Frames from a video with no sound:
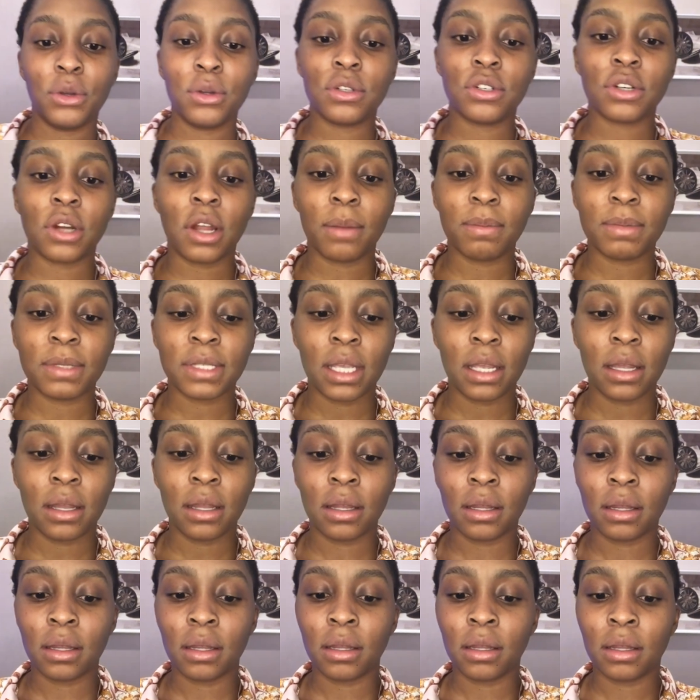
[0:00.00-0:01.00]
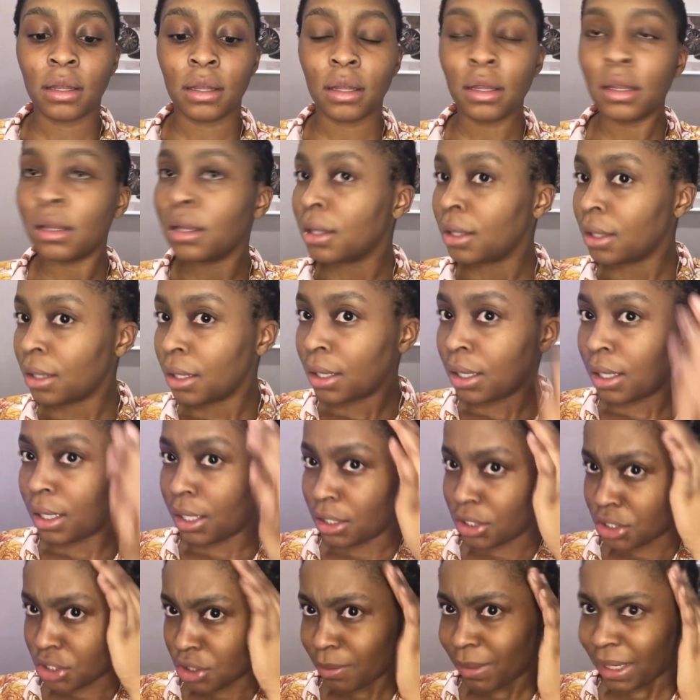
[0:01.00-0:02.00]
drops
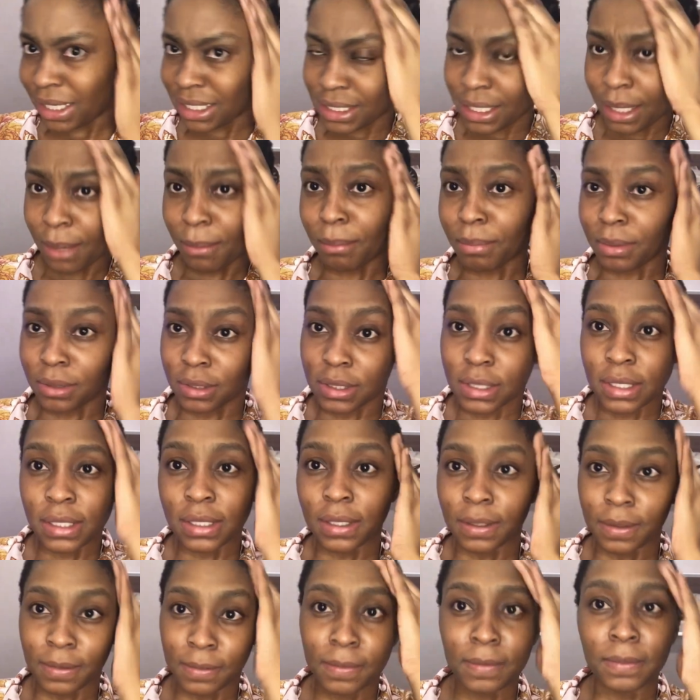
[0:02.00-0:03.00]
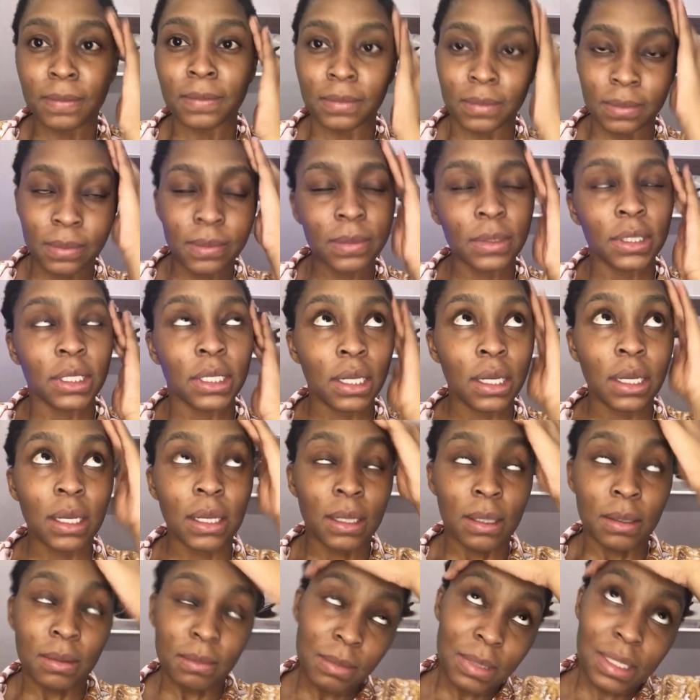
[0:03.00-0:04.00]
into my temples
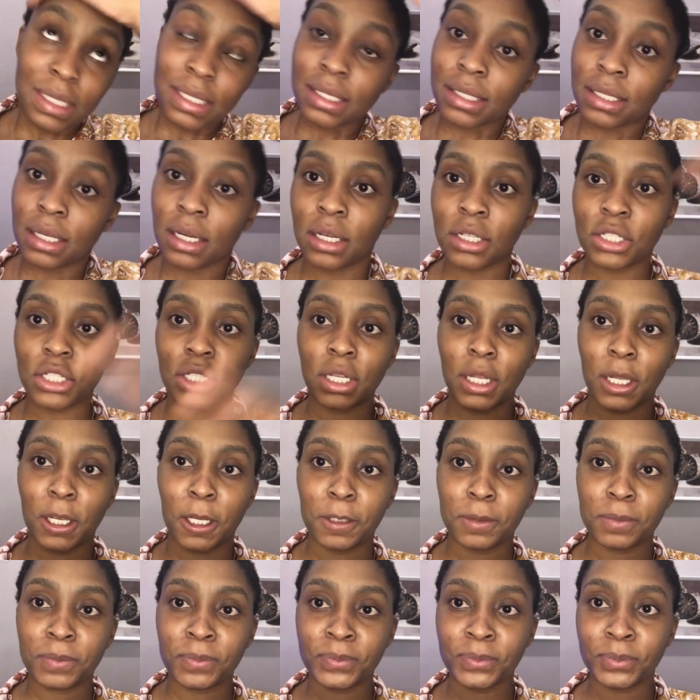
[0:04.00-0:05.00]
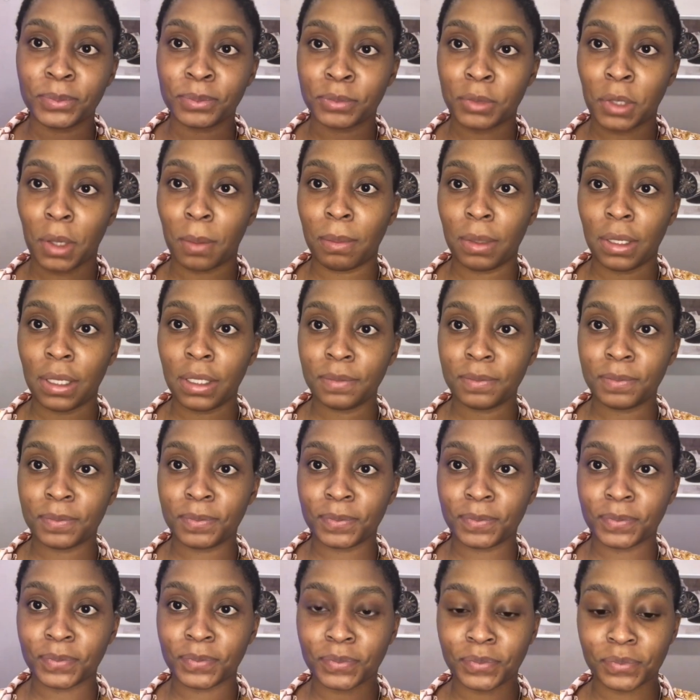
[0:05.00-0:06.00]
massage it in properly
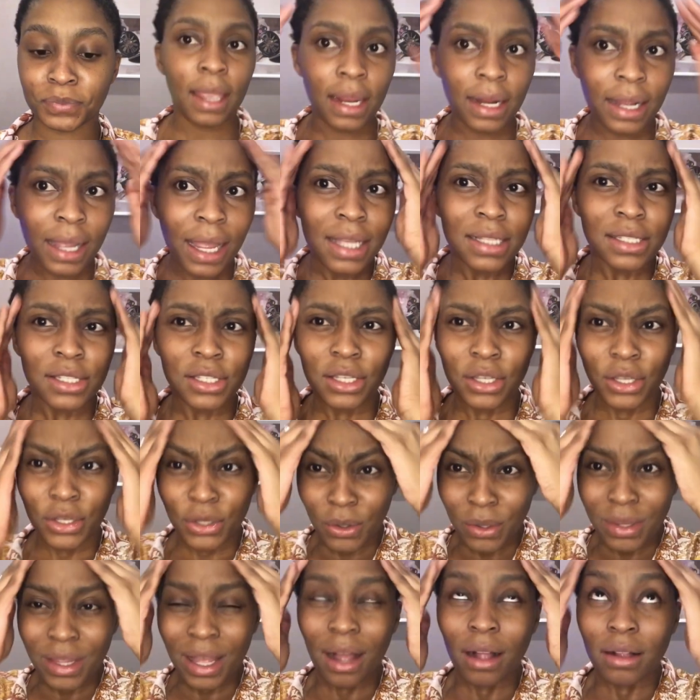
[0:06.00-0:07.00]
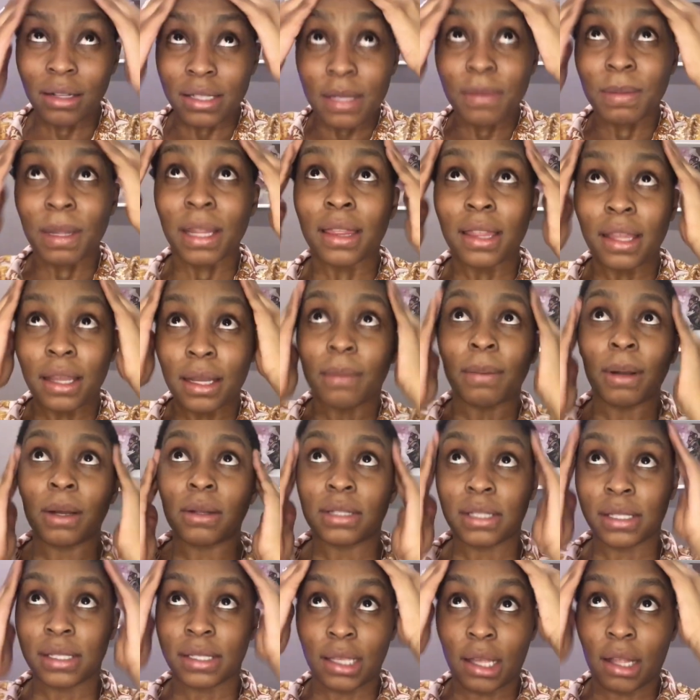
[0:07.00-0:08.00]
and guys you know the ultimate thing about
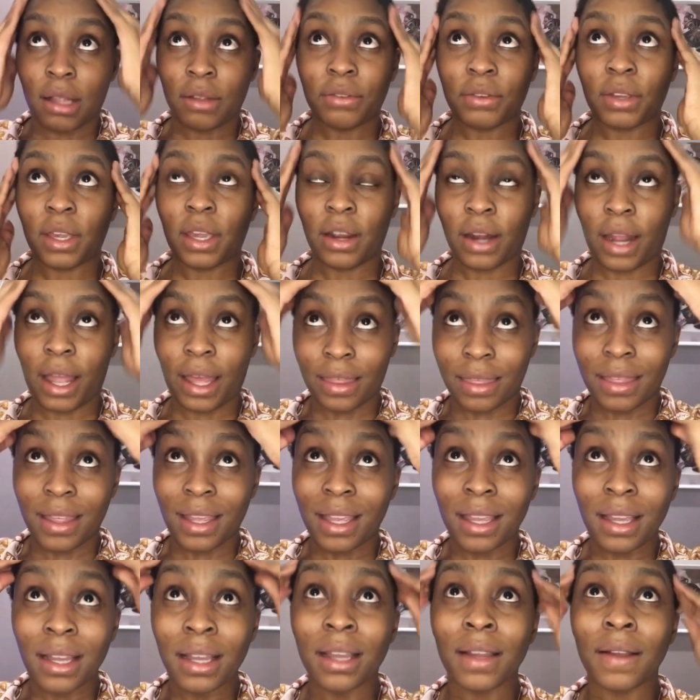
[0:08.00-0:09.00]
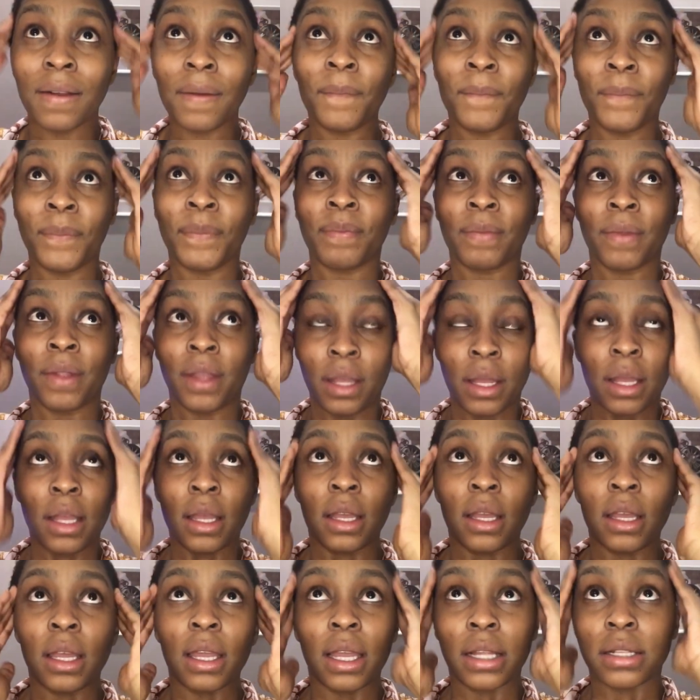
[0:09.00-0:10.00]
self-care i think
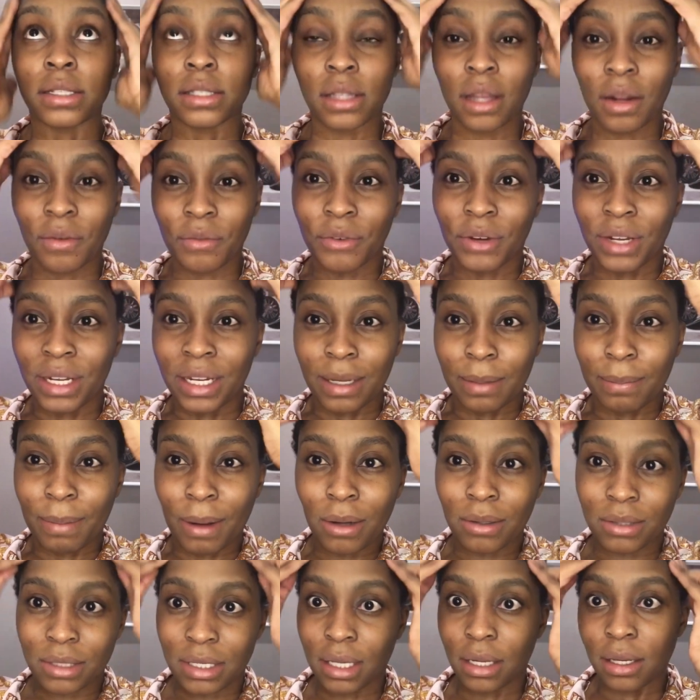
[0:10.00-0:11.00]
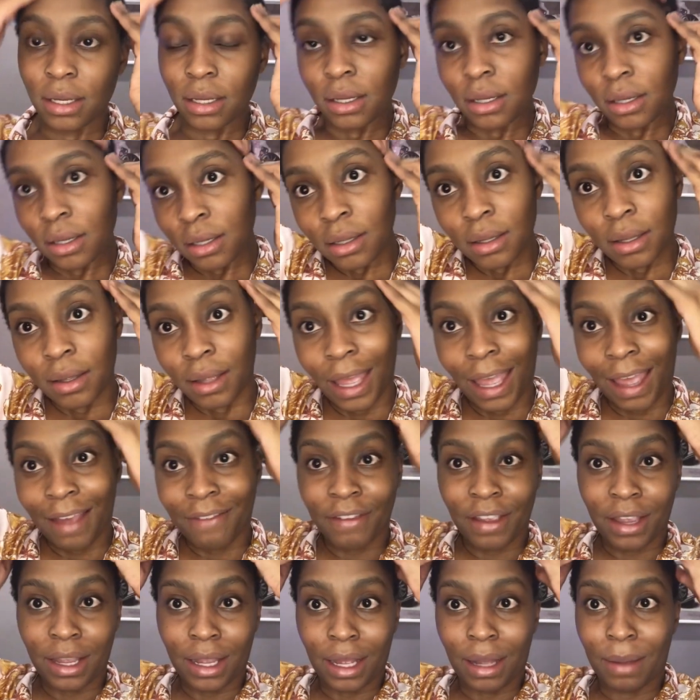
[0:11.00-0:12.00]
it's not really about
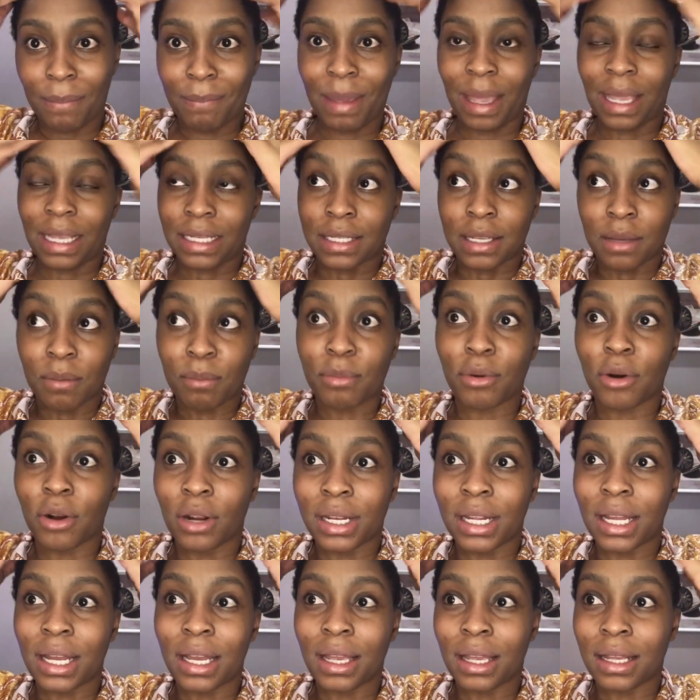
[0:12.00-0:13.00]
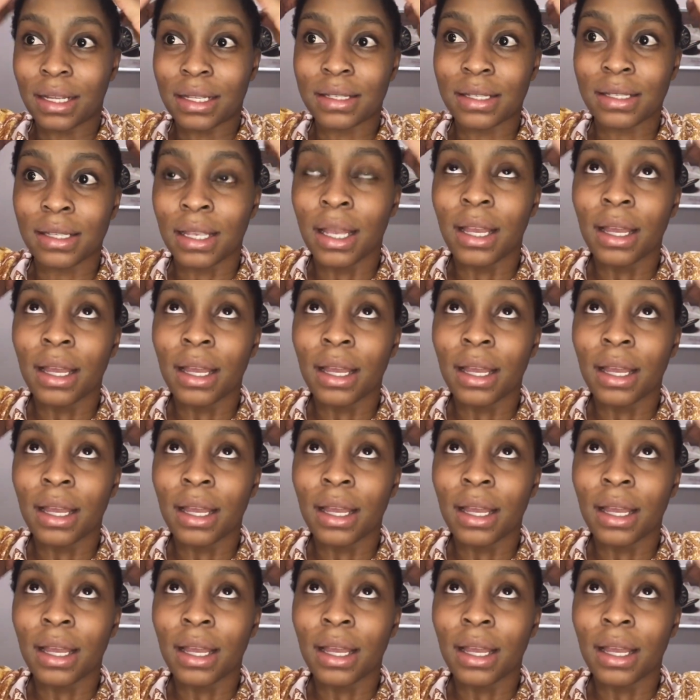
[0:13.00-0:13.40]
having amazing products